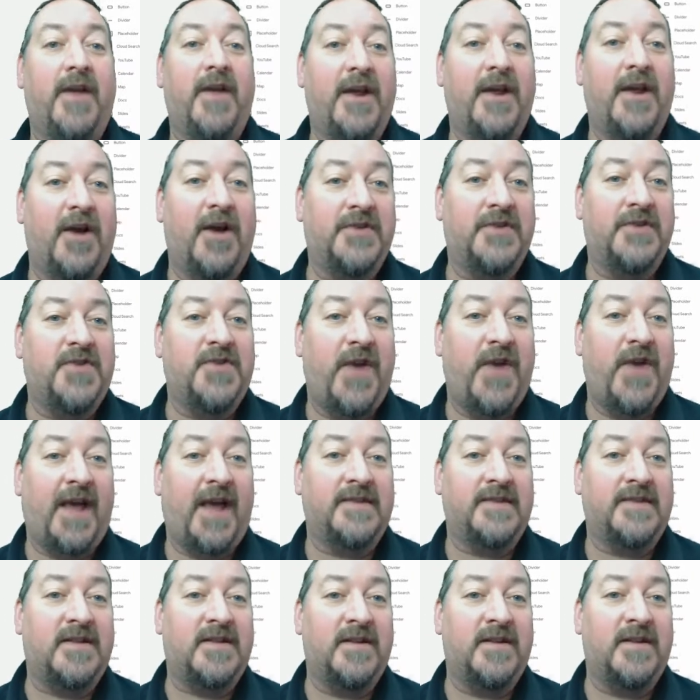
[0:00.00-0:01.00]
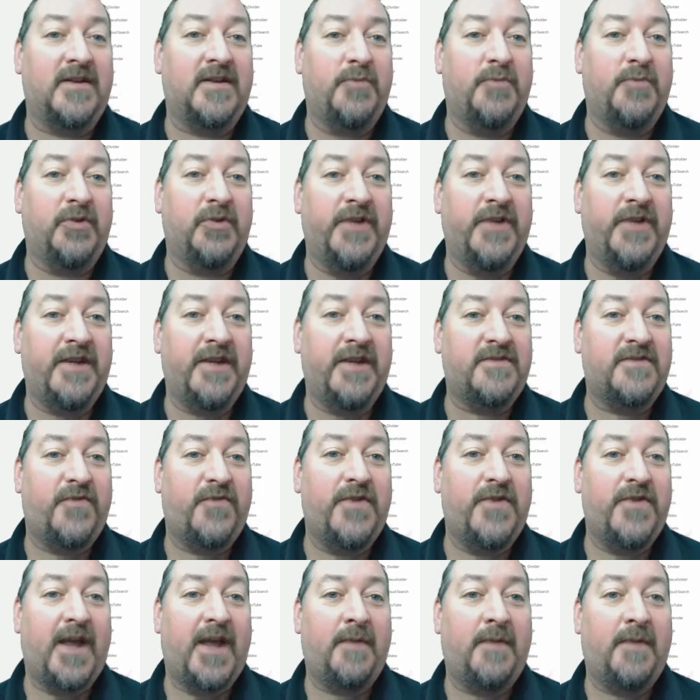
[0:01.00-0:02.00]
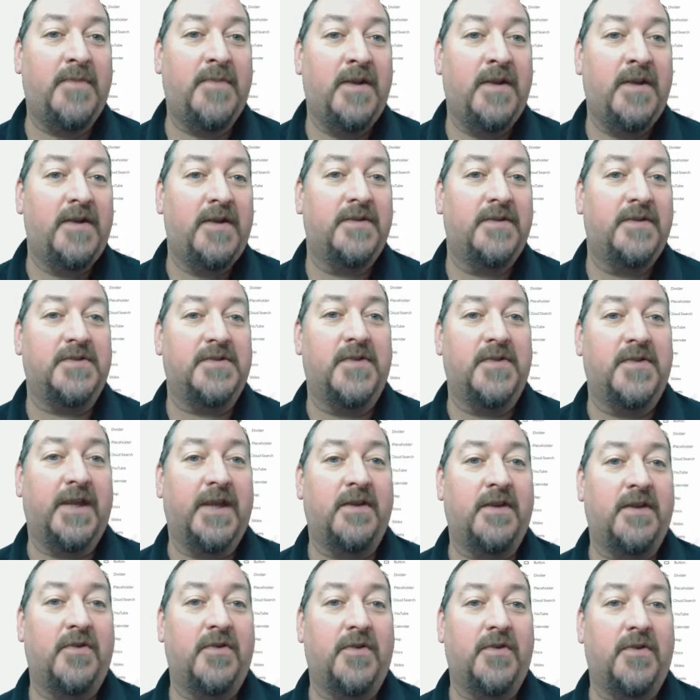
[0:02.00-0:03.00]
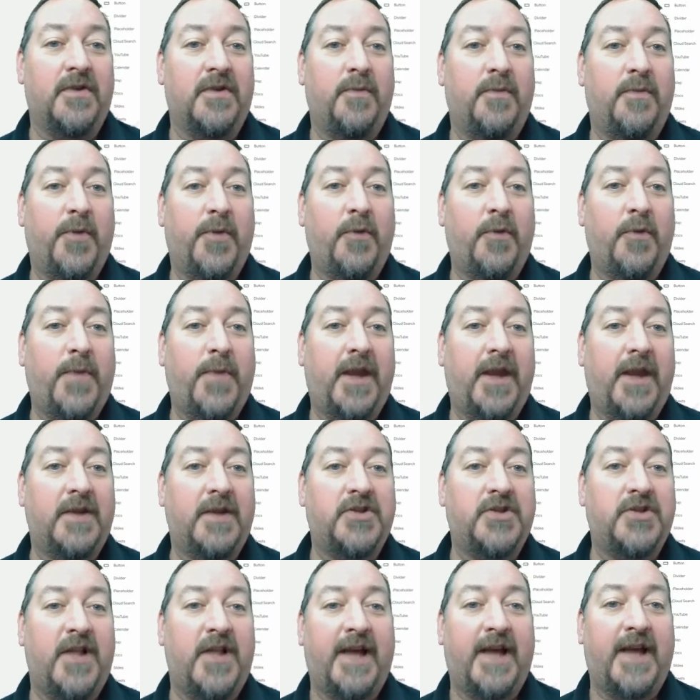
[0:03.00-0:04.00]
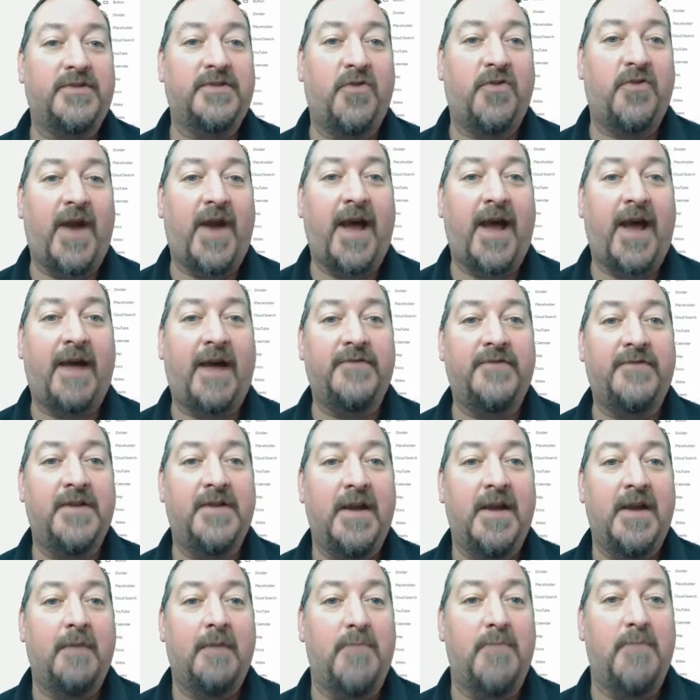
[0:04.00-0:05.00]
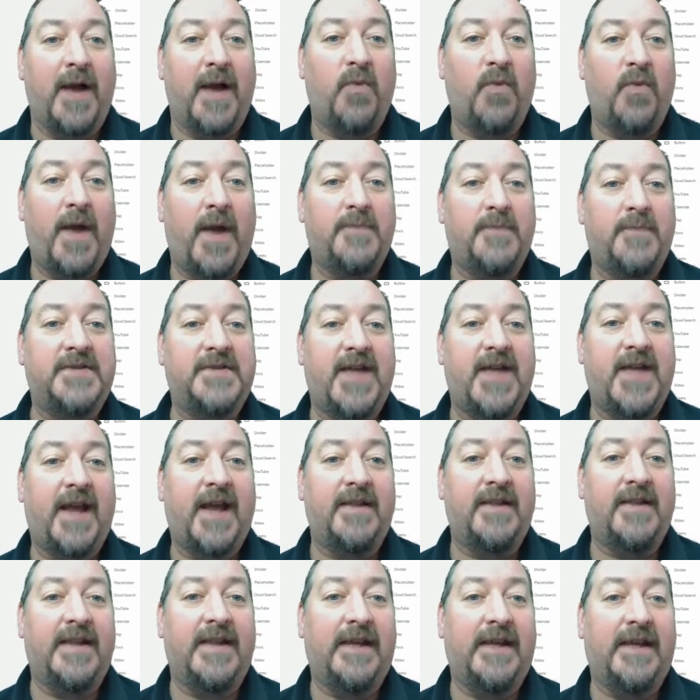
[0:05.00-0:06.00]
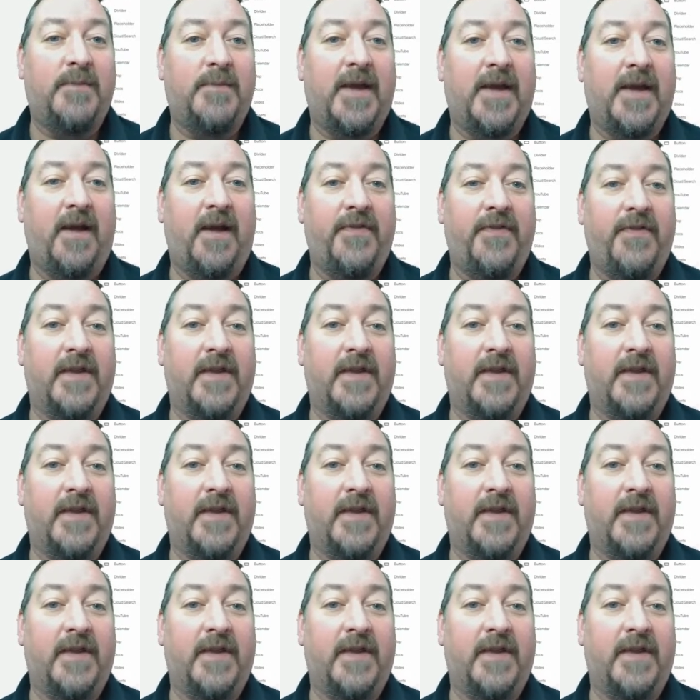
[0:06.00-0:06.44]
It also has clickable links for them, so they can go to the Bo page, class craft, my website, email,